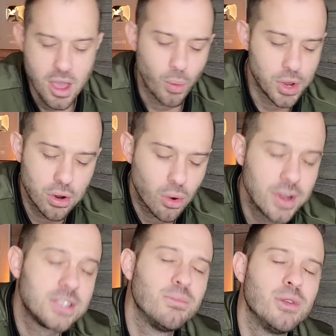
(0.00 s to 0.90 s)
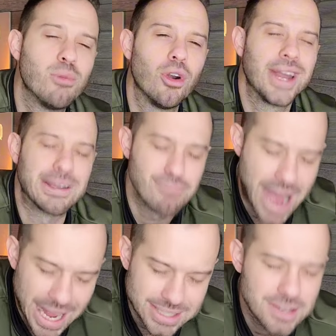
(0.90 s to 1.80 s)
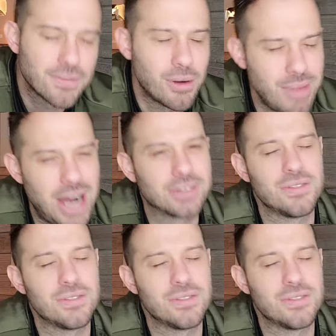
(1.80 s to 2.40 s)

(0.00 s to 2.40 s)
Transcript: We are going to be burning massive amounts